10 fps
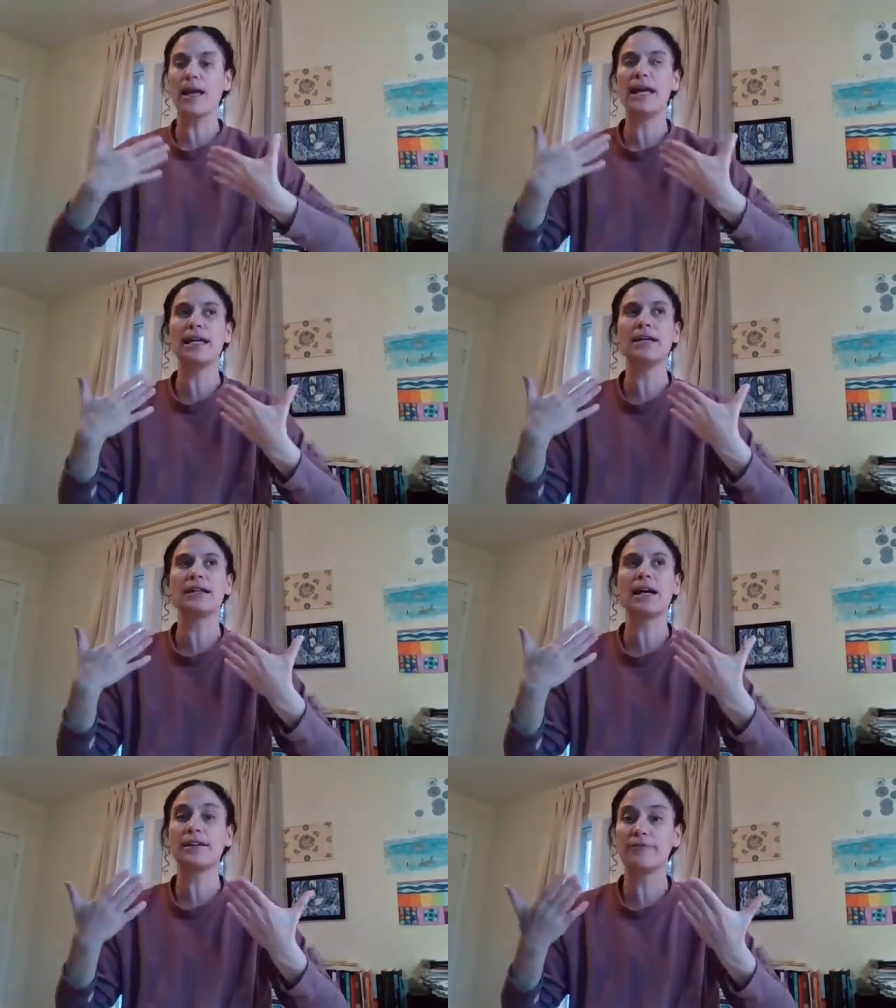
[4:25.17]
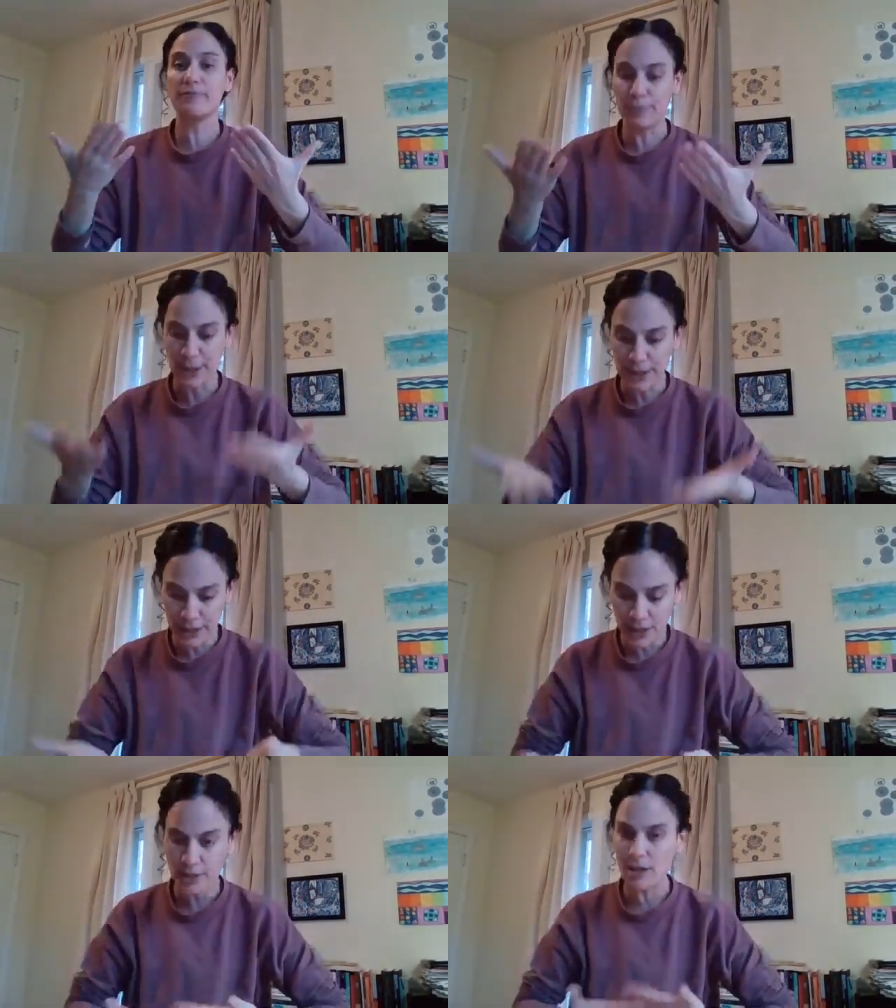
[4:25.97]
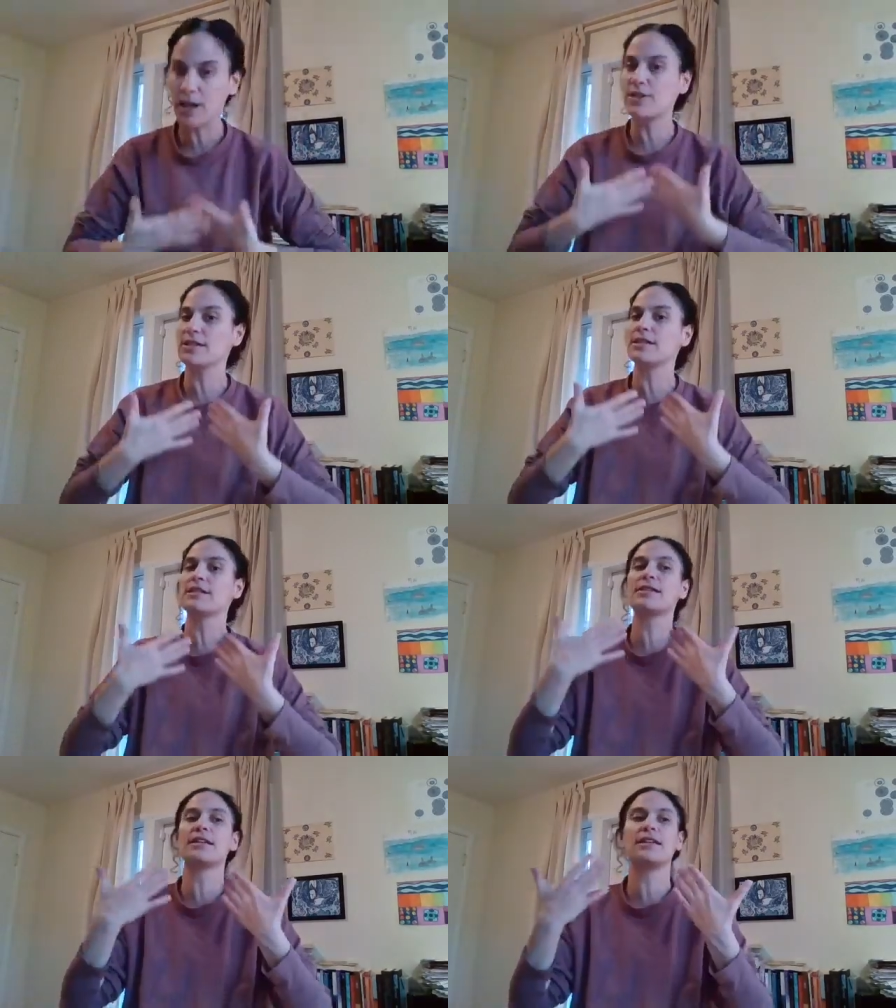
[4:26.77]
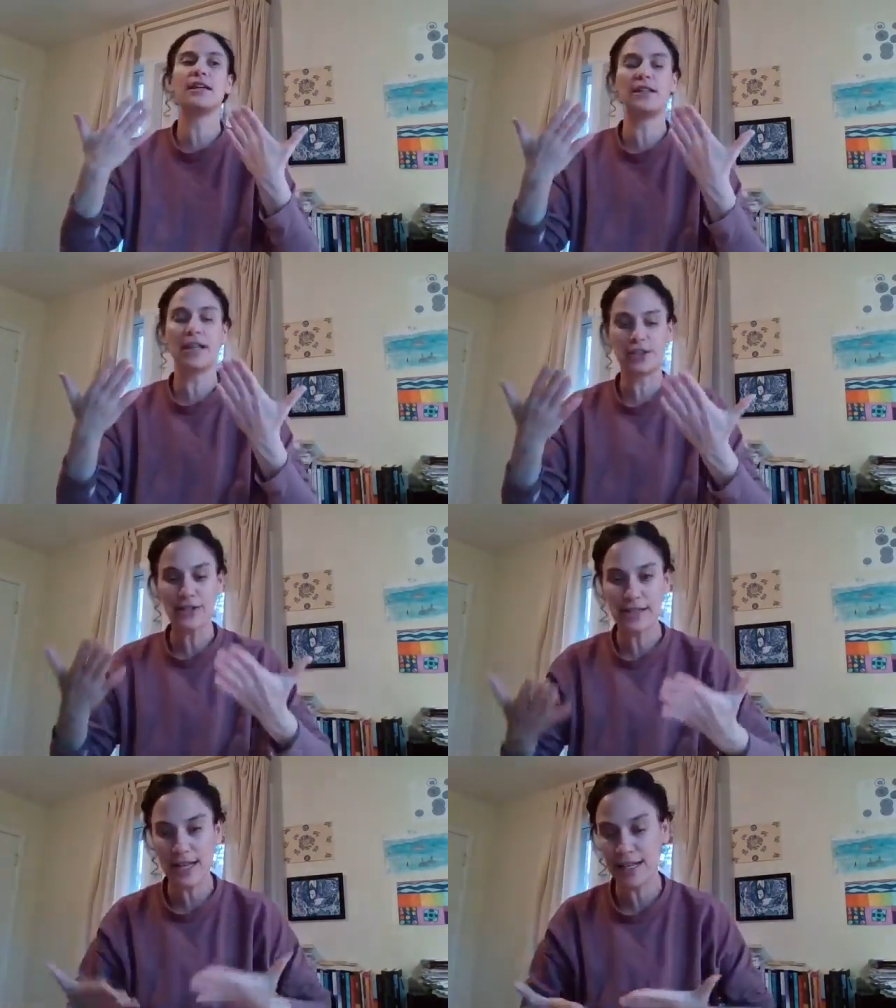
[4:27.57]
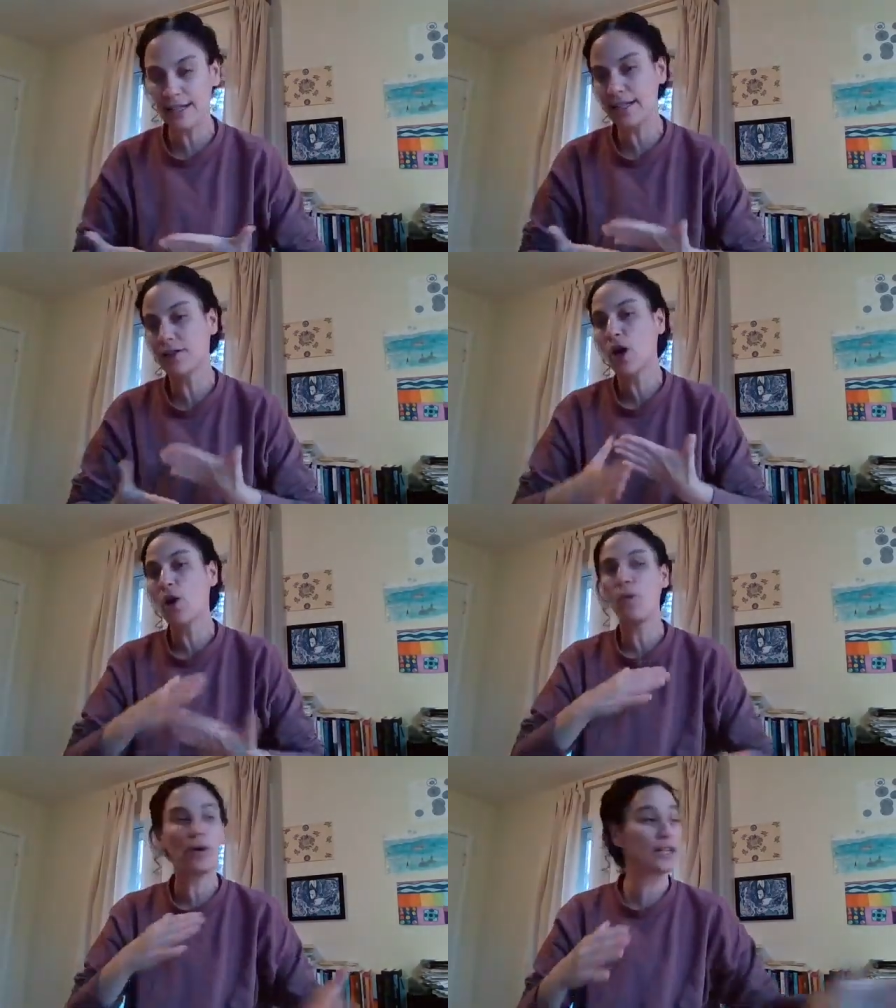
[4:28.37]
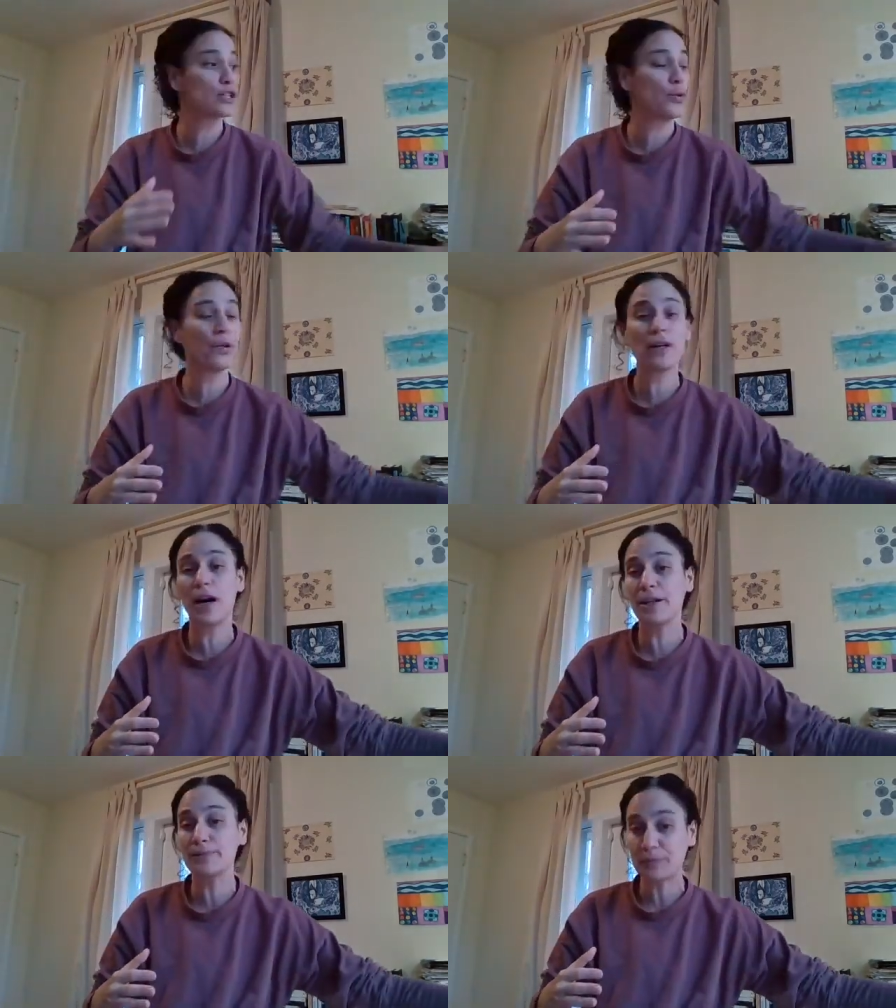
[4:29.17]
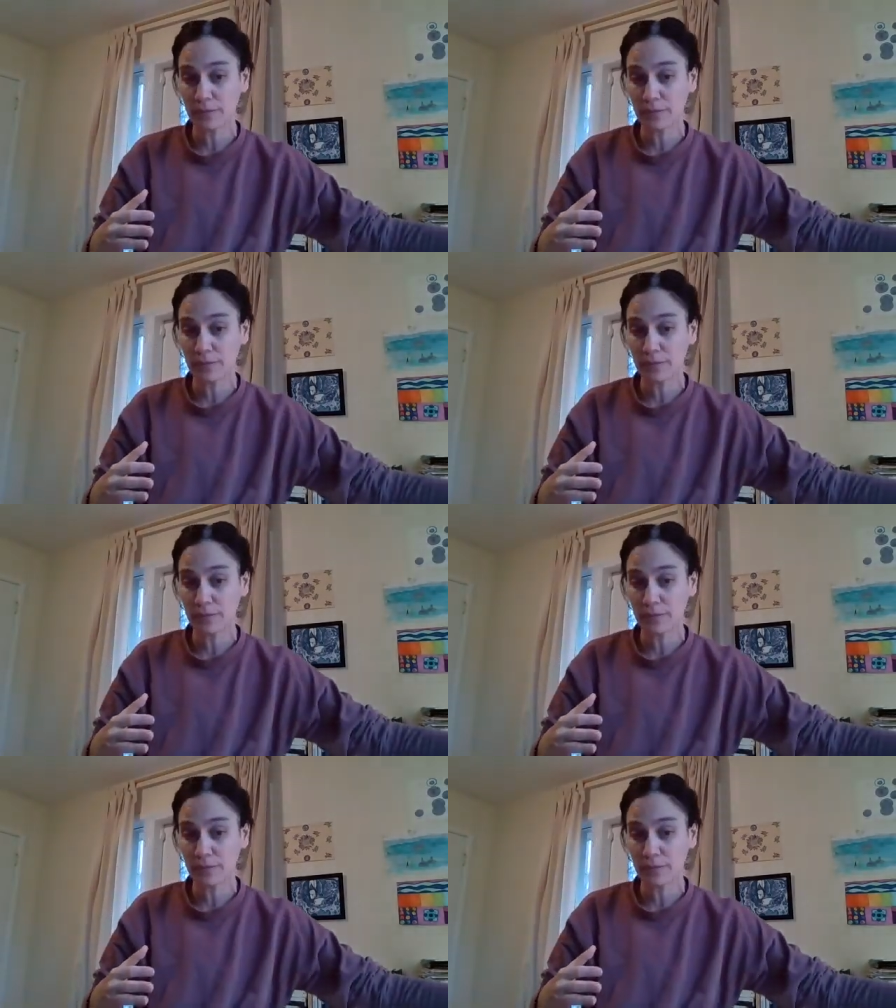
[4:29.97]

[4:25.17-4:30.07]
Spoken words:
and kind of bringing into consciousness and understanding what is going on